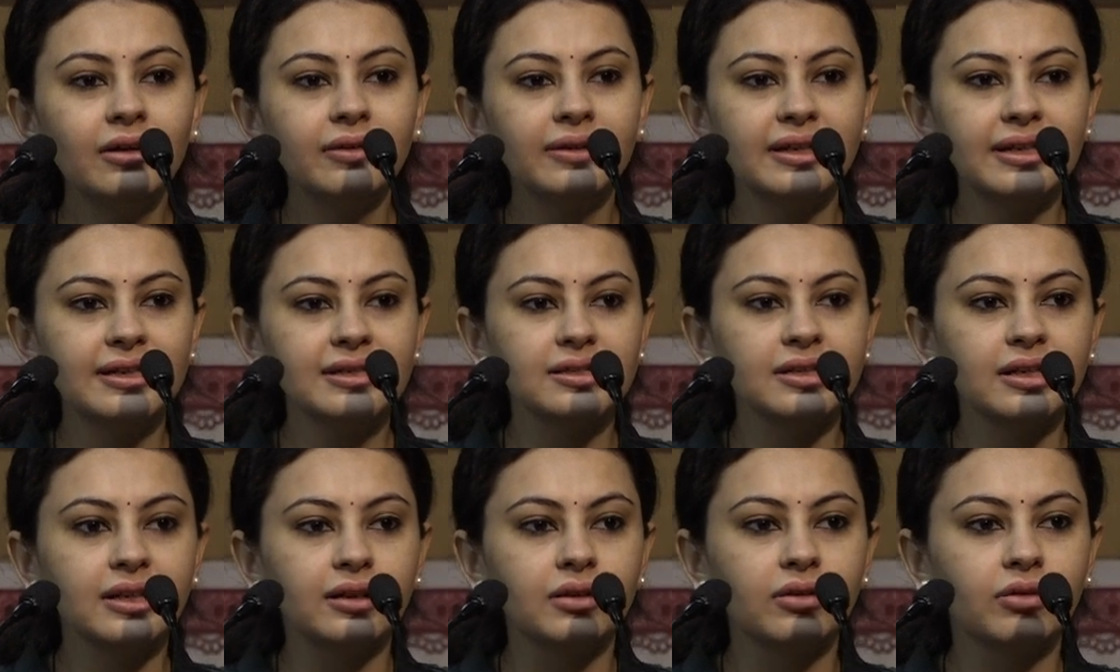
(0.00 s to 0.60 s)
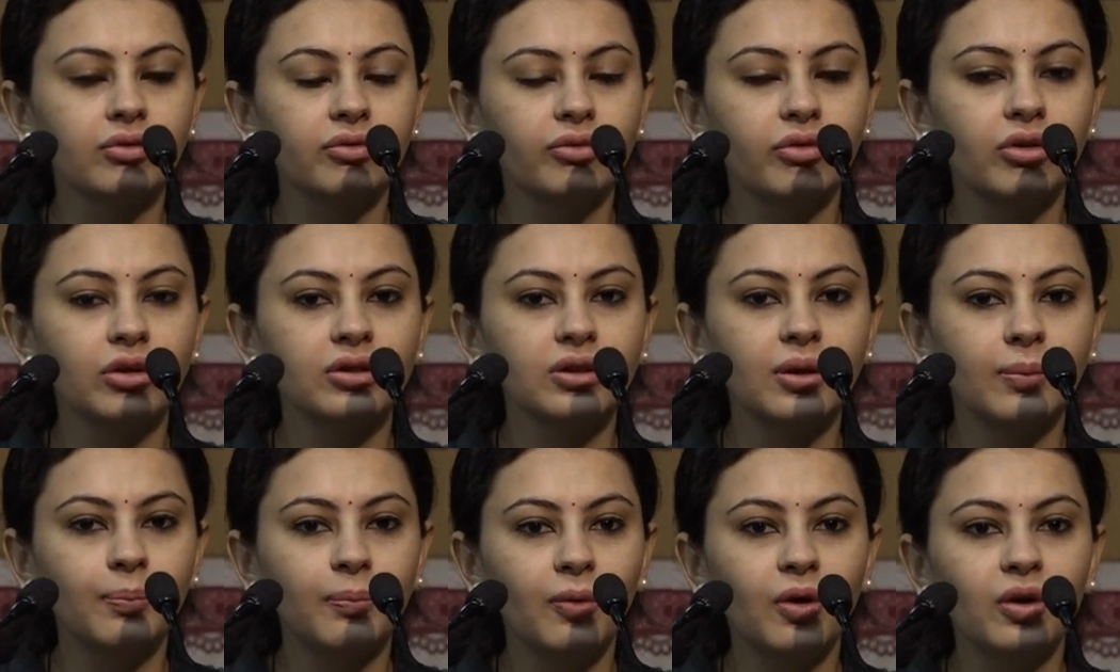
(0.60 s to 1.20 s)
reason
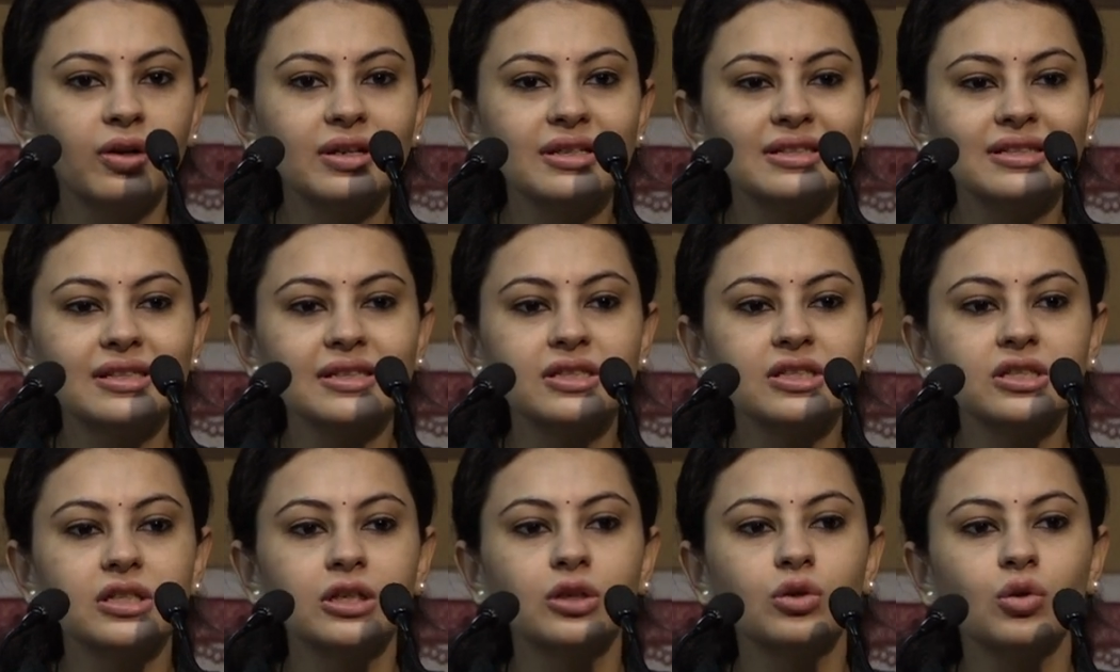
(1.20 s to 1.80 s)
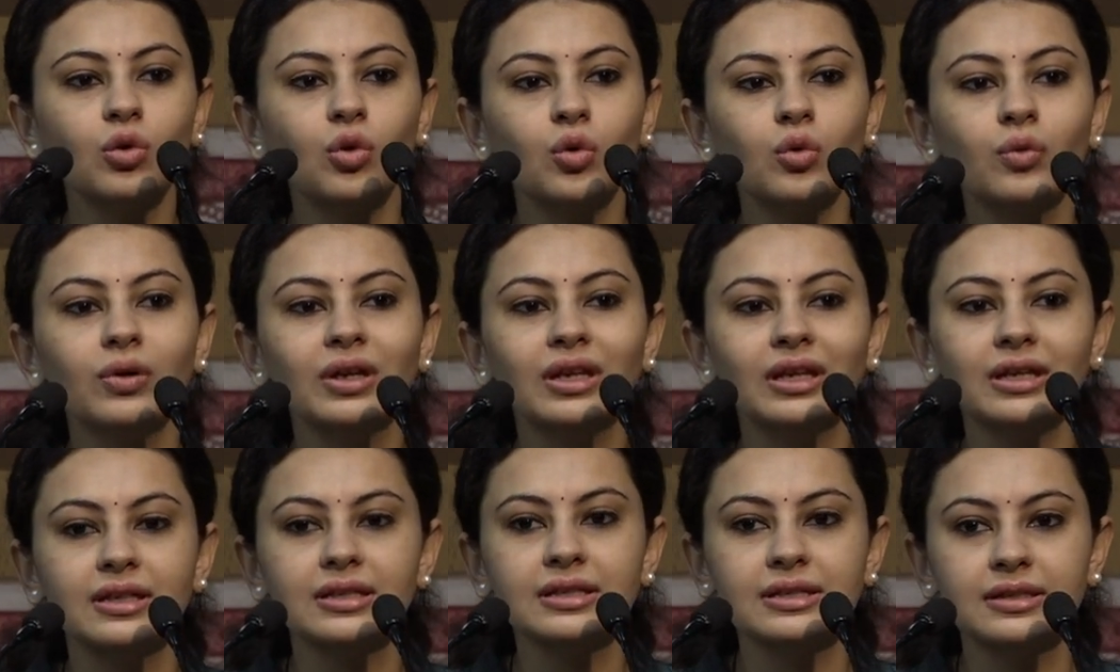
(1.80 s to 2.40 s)
for the polycystic
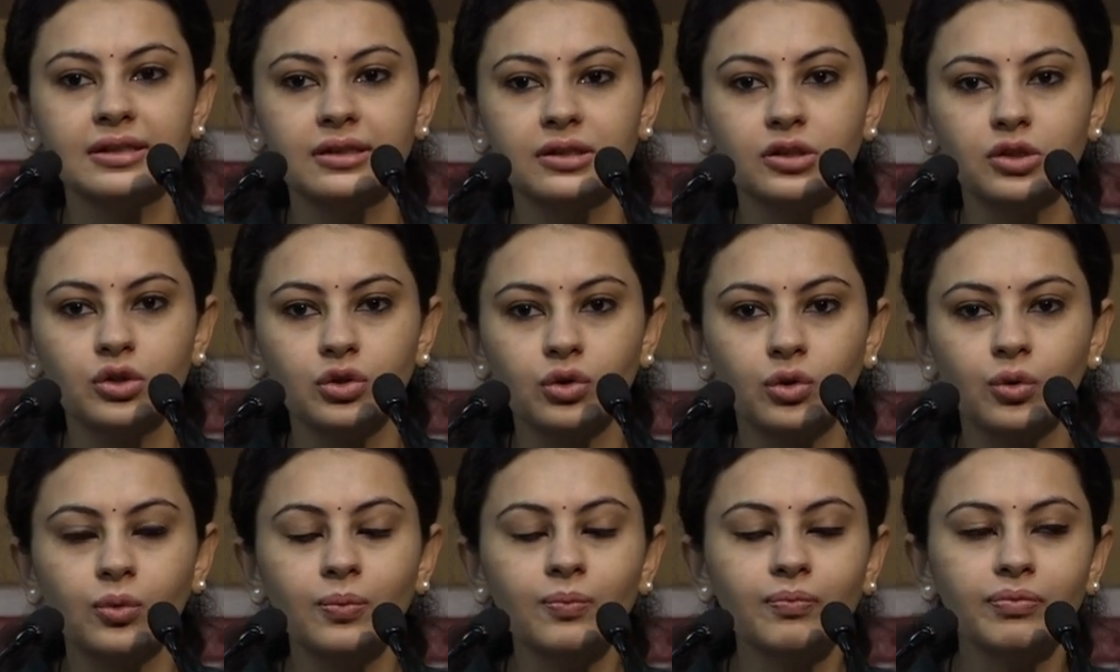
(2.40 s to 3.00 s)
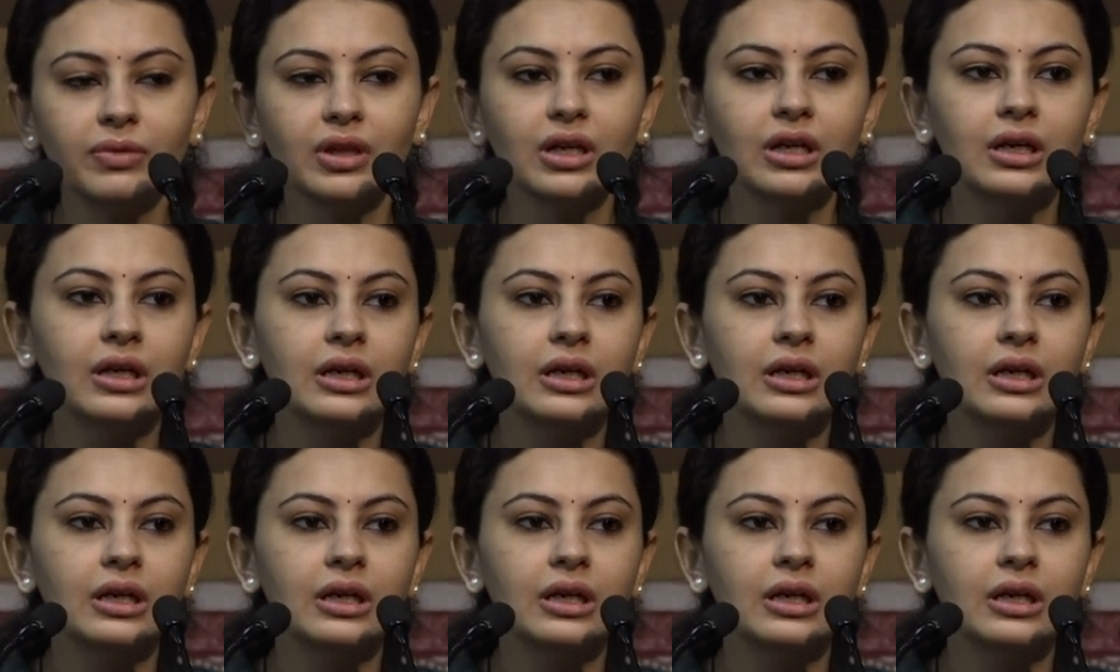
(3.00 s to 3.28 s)
ovarian syndrome